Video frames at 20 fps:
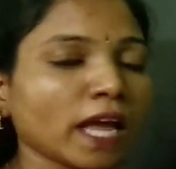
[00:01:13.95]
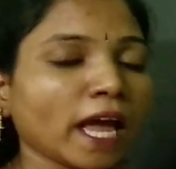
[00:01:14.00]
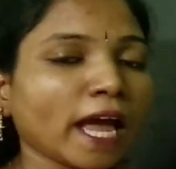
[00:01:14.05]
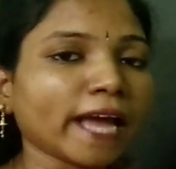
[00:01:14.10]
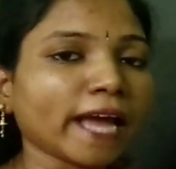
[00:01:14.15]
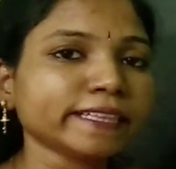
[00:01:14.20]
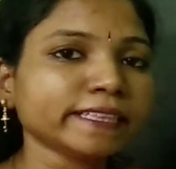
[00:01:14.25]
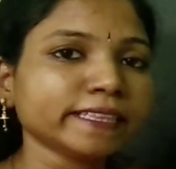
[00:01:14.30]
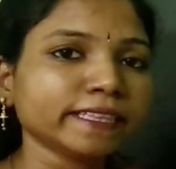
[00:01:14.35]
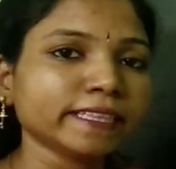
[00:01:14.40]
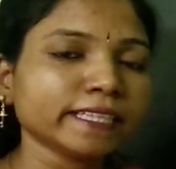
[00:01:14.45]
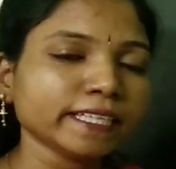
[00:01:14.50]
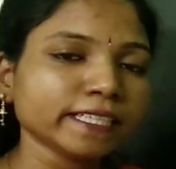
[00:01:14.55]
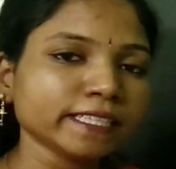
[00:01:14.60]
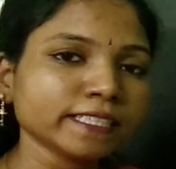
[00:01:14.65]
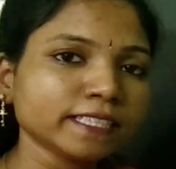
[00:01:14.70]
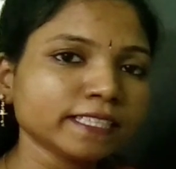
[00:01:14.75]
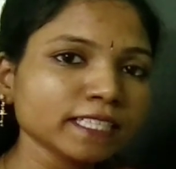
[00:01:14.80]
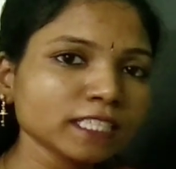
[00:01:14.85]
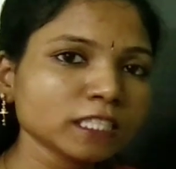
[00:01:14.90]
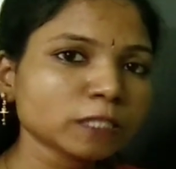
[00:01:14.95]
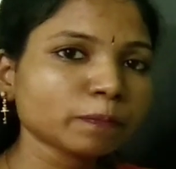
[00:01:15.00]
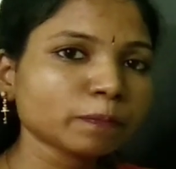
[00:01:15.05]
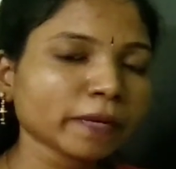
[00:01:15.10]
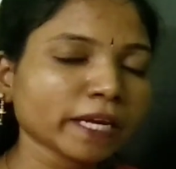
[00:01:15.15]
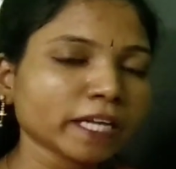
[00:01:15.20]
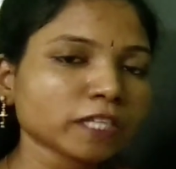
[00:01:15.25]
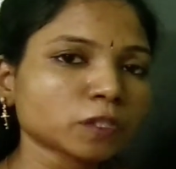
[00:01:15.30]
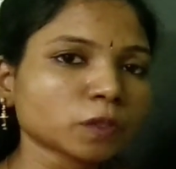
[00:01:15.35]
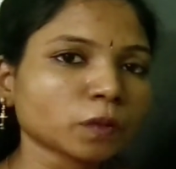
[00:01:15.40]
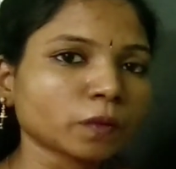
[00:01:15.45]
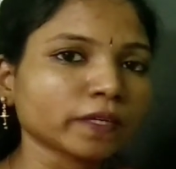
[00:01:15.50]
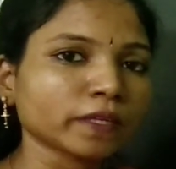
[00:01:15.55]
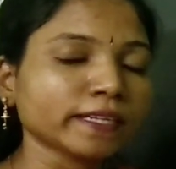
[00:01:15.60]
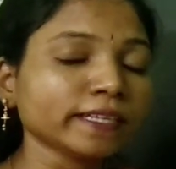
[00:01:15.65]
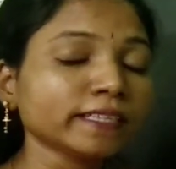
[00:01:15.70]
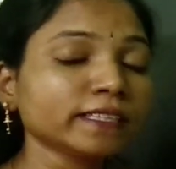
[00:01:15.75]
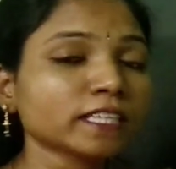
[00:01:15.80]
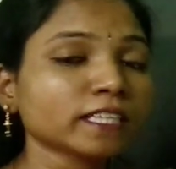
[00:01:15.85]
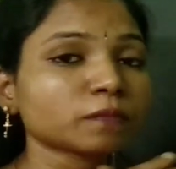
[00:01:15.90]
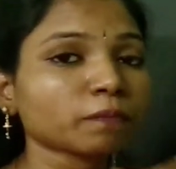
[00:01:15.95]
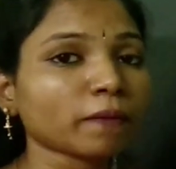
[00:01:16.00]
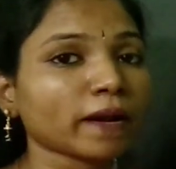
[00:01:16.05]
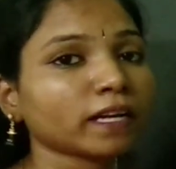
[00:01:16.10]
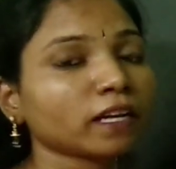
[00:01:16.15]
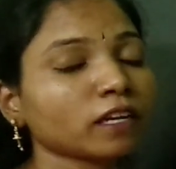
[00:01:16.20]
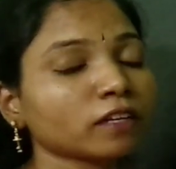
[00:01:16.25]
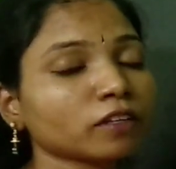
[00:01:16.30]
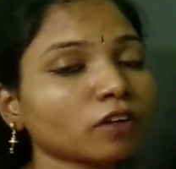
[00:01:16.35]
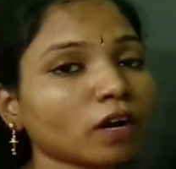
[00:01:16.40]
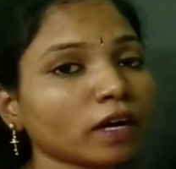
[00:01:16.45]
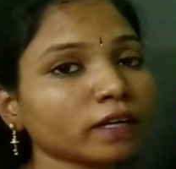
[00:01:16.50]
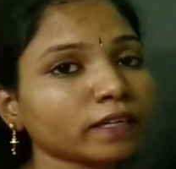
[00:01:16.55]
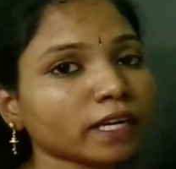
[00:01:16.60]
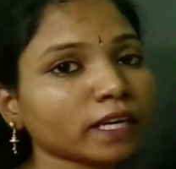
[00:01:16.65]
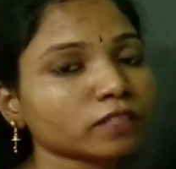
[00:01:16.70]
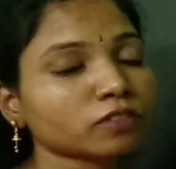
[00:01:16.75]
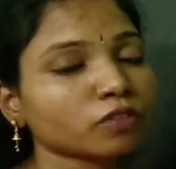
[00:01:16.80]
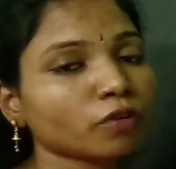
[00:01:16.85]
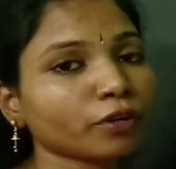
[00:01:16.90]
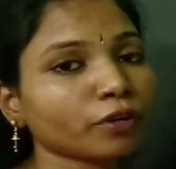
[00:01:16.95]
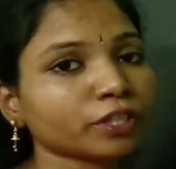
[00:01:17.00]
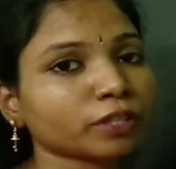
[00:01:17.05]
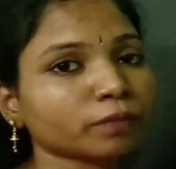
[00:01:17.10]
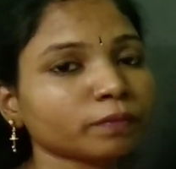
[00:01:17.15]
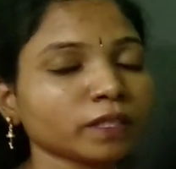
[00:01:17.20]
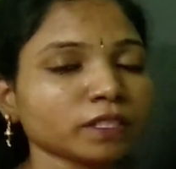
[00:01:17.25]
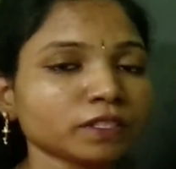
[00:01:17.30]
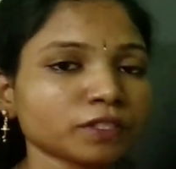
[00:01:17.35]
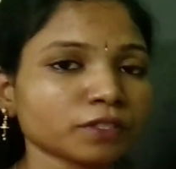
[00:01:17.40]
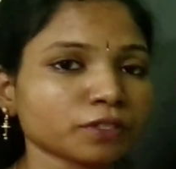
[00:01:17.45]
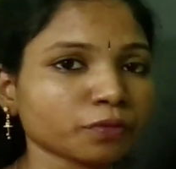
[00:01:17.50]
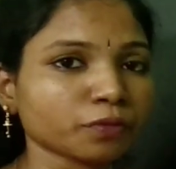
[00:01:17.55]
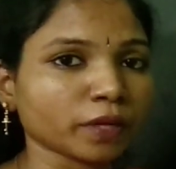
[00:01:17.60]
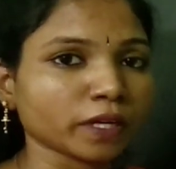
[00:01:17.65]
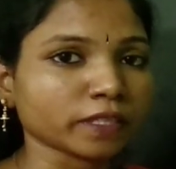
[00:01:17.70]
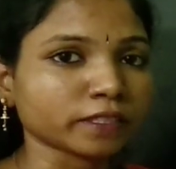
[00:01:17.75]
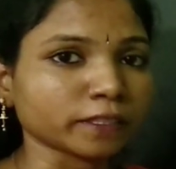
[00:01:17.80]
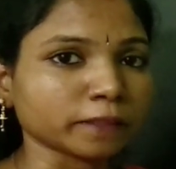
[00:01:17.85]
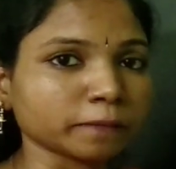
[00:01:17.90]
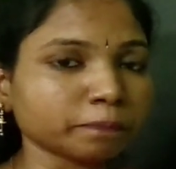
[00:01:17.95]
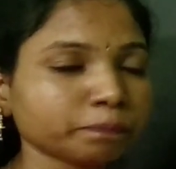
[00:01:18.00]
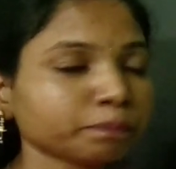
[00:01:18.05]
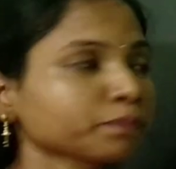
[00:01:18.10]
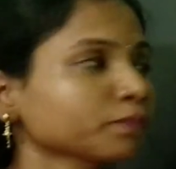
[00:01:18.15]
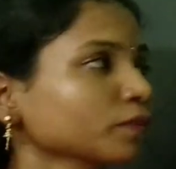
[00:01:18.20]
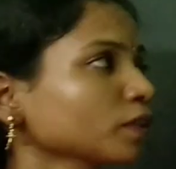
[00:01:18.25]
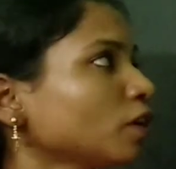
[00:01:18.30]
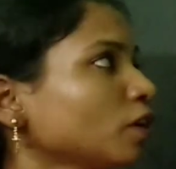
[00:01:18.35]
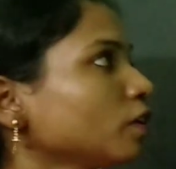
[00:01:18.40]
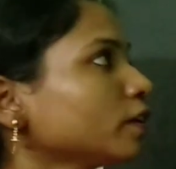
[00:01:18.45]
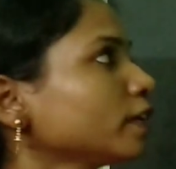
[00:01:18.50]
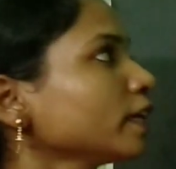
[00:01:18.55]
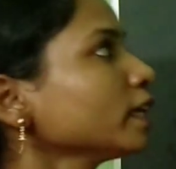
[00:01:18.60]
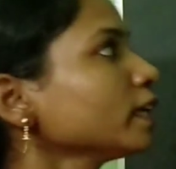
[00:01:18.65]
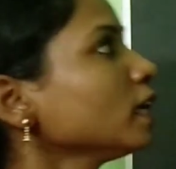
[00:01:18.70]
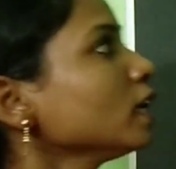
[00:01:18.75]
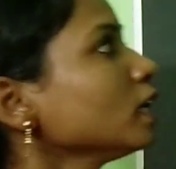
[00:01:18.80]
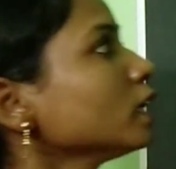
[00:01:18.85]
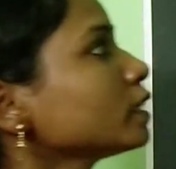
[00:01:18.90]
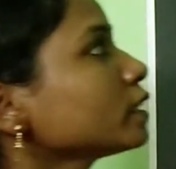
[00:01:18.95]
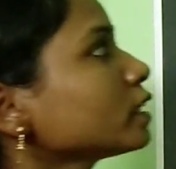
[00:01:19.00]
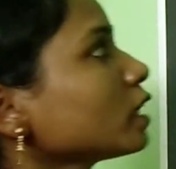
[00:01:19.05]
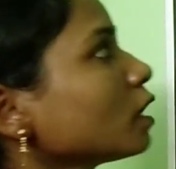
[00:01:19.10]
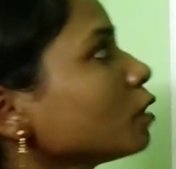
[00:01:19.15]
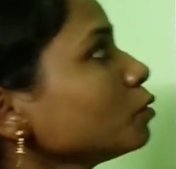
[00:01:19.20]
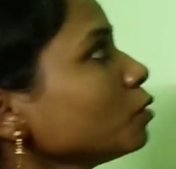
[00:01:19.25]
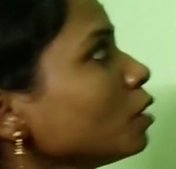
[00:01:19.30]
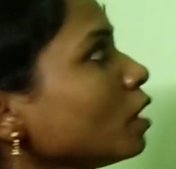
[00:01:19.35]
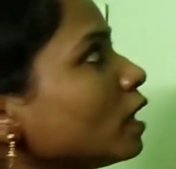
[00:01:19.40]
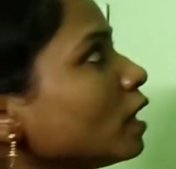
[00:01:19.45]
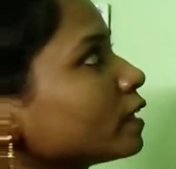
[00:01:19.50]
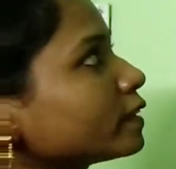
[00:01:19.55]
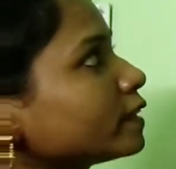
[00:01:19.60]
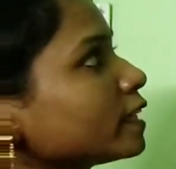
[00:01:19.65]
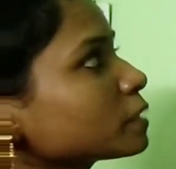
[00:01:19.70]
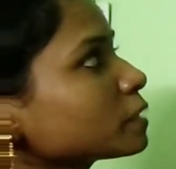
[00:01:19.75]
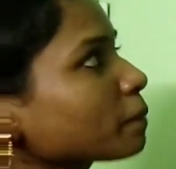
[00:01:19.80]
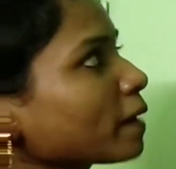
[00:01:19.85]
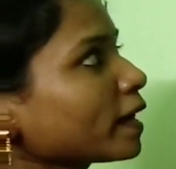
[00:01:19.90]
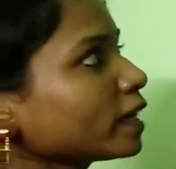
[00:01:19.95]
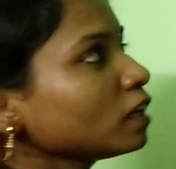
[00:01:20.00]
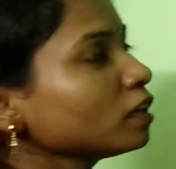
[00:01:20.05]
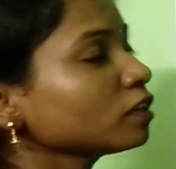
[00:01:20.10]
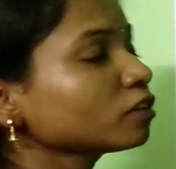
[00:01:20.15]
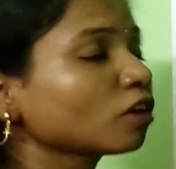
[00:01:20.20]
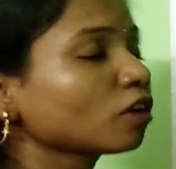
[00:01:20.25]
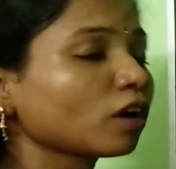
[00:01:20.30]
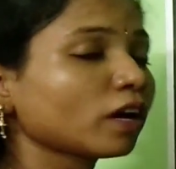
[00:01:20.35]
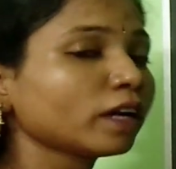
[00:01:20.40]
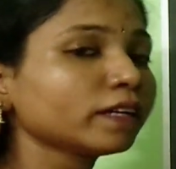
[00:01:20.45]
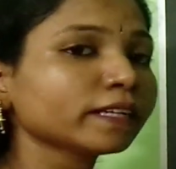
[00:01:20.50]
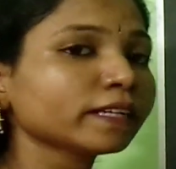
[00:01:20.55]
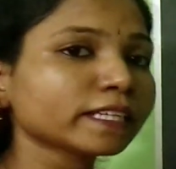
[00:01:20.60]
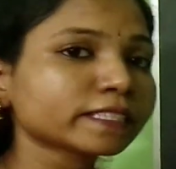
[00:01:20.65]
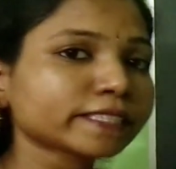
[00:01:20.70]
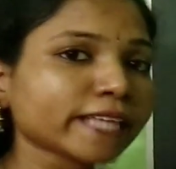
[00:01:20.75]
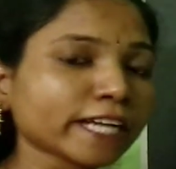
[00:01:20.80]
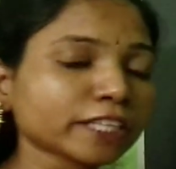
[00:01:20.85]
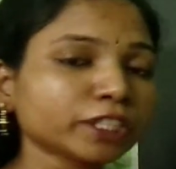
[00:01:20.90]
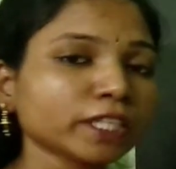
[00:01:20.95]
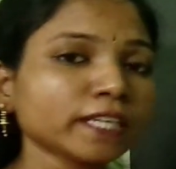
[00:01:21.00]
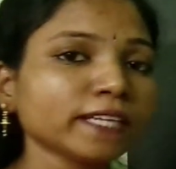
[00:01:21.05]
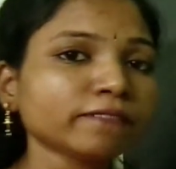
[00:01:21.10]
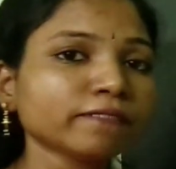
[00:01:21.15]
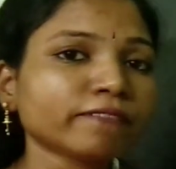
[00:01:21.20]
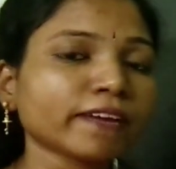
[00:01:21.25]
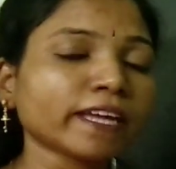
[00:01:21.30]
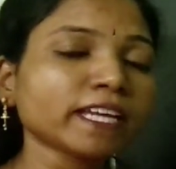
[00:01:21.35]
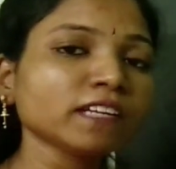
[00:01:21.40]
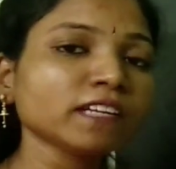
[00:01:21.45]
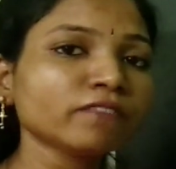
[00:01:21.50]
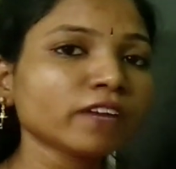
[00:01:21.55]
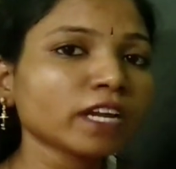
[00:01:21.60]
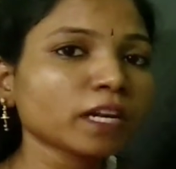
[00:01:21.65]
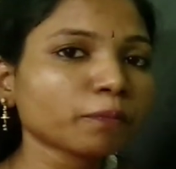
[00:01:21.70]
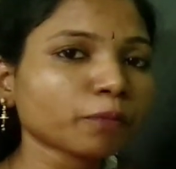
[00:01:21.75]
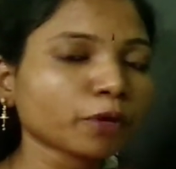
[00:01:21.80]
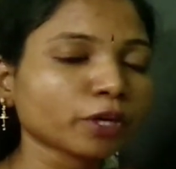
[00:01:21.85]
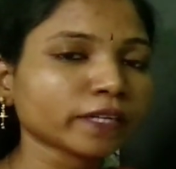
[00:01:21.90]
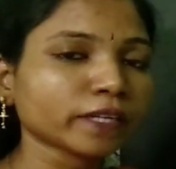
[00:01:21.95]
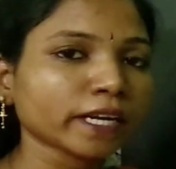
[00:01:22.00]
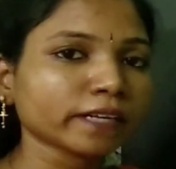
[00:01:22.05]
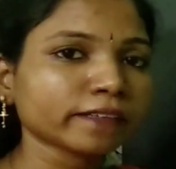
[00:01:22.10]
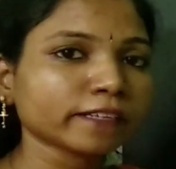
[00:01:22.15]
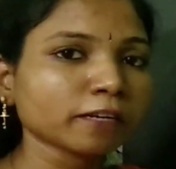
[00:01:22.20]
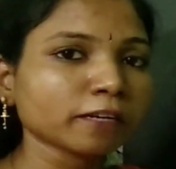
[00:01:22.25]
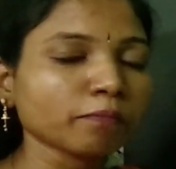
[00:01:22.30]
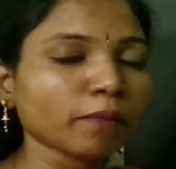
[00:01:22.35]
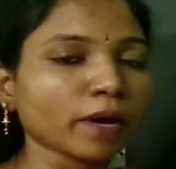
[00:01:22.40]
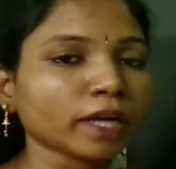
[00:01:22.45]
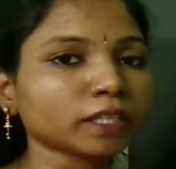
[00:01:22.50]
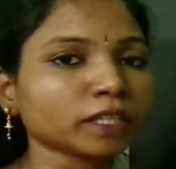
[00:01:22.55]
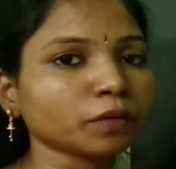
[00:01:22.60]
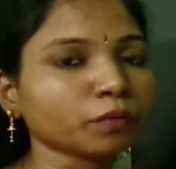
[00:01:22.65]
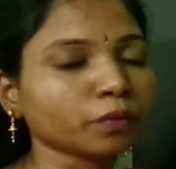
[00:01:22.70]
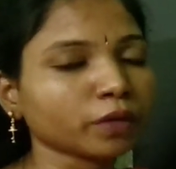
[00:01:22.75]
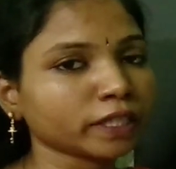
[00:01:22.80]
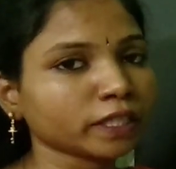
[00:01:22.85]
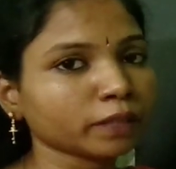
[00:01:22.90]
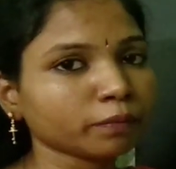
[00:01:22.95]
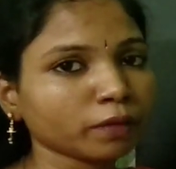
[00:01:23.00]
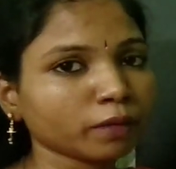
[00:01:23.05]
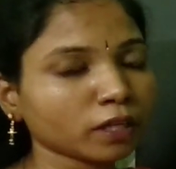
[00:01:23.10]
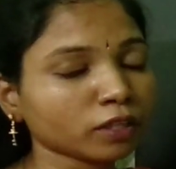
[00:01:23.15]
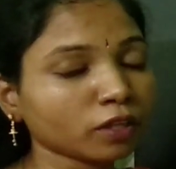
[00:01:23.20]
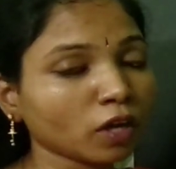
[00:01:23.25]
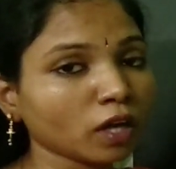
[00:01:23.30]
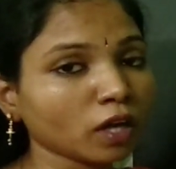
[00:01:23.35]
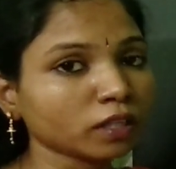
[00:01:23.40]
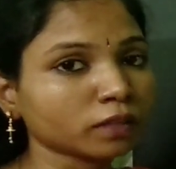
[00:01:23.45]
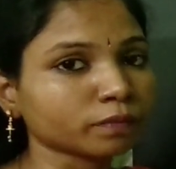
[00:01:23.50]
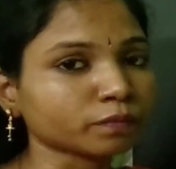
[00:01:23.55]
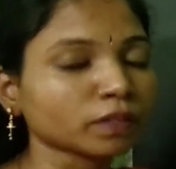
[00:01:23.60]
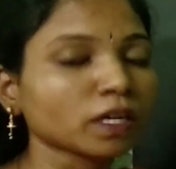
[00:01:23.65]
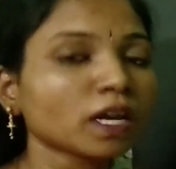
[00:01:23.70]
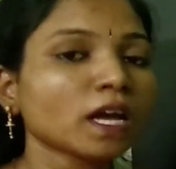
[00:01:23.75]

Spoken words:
And in this space only the spinal cord is going to be situated. Alright. Now the spinal cord is actually very well protected by the vertebral column.